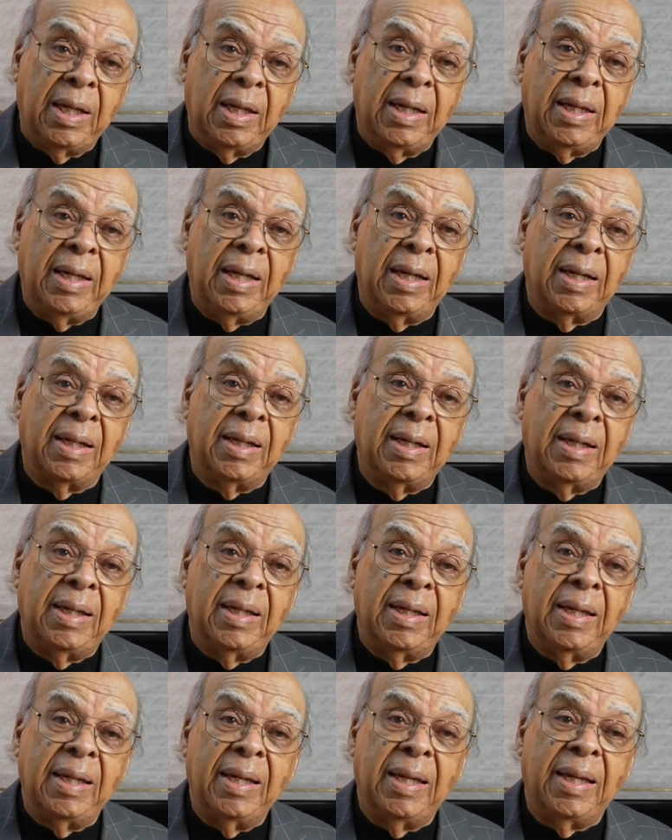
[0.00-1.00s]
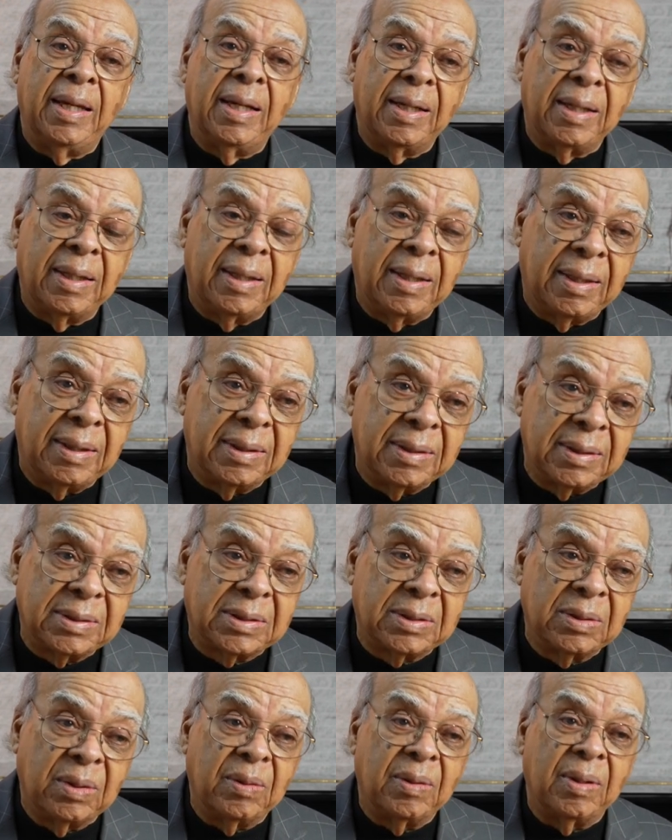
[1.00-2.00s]
Yeah, and uh, uh,
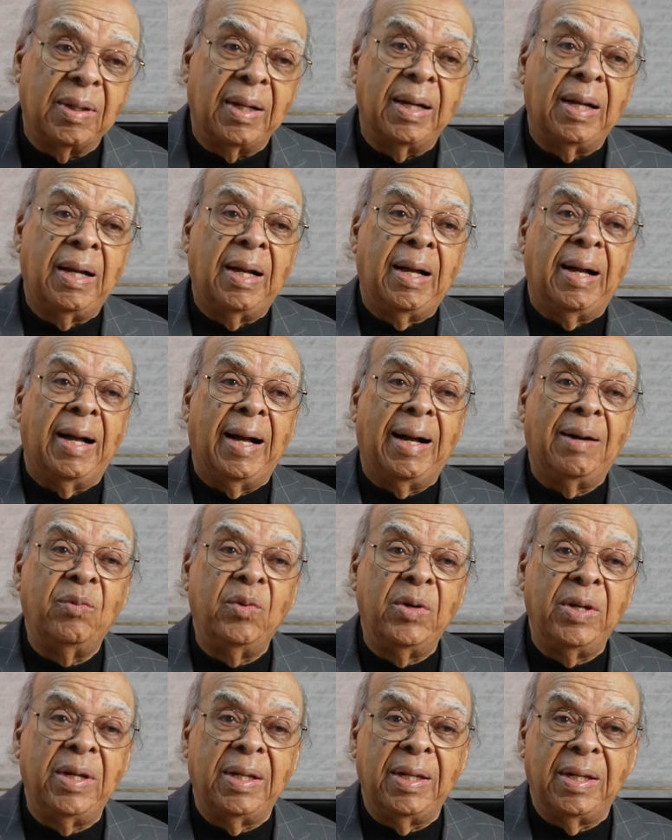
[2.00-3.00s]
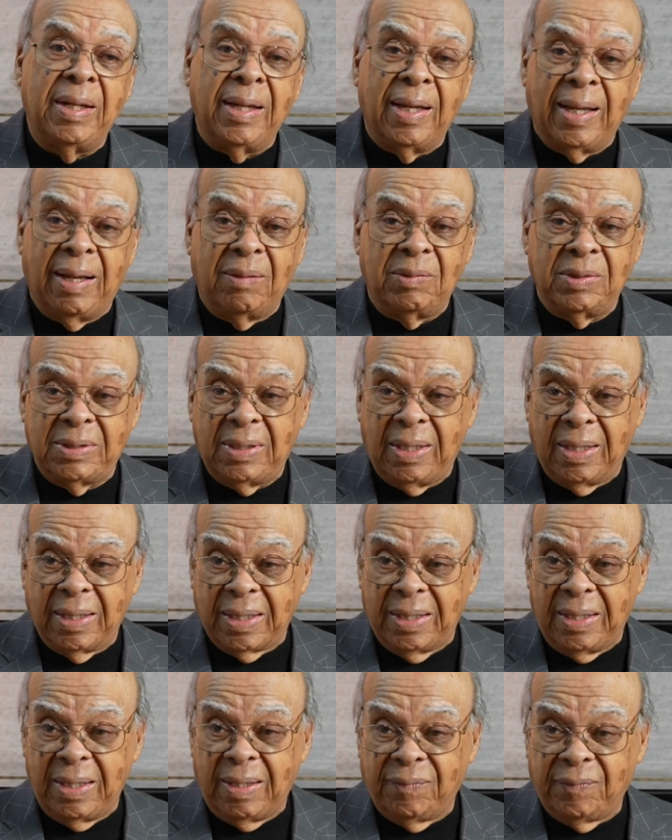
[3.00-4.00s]
so I went in. I was
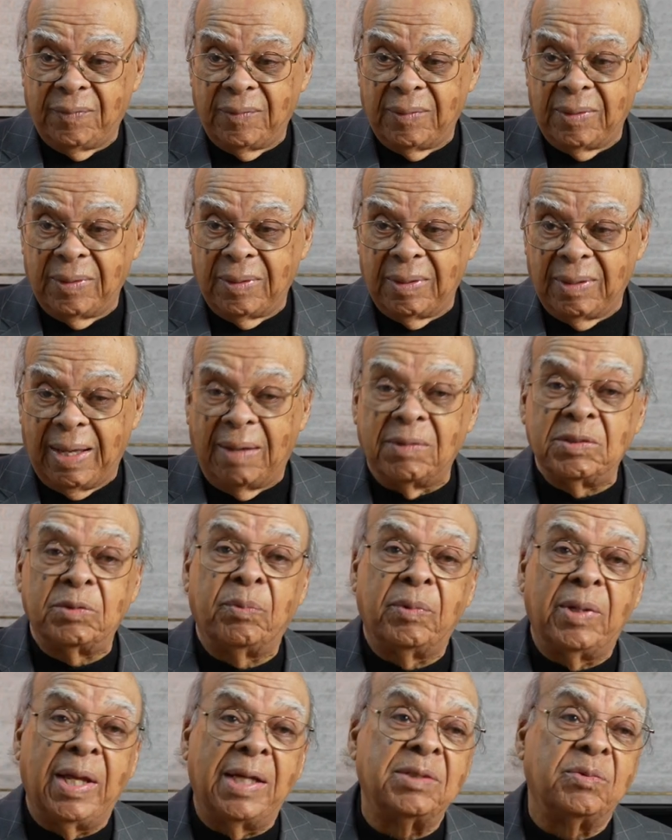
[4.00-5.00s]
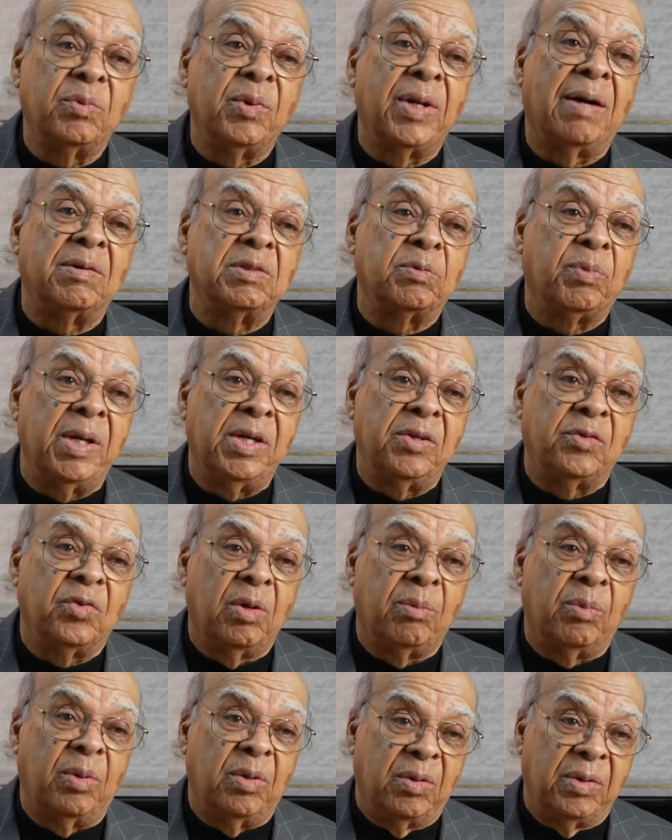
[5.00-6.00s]
lucky enough. I was that's when I was playing
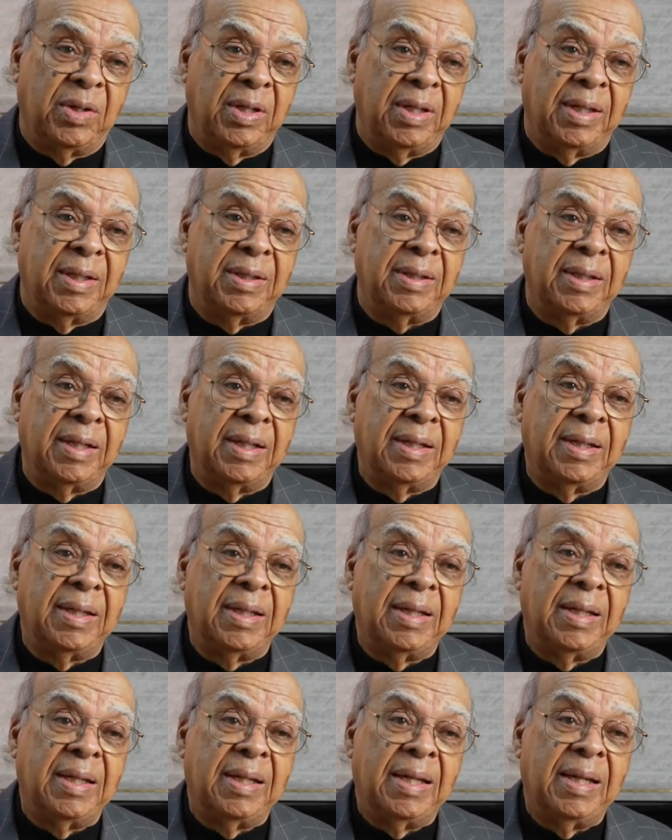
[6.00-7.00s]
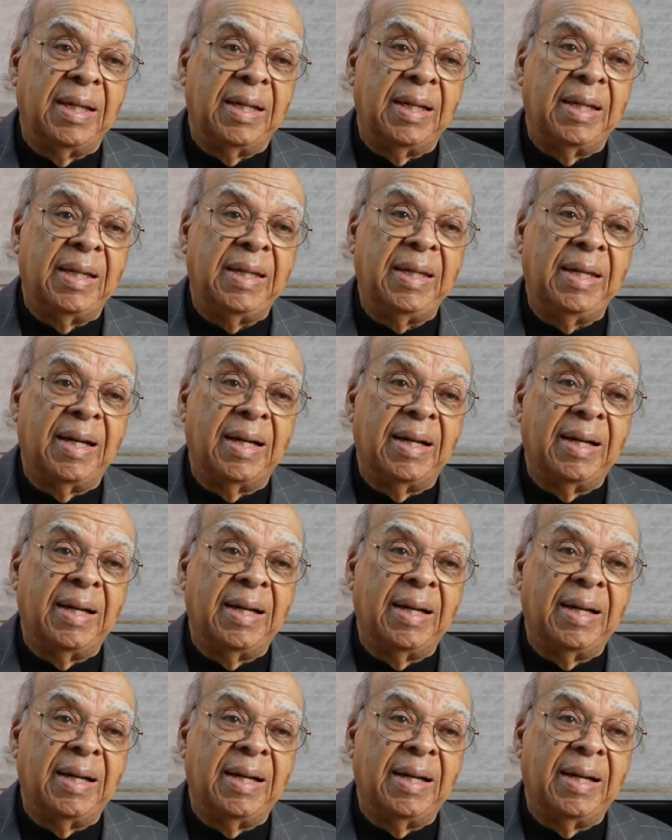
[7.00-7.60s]
trombone. Then Just come on downstairs. Yeah,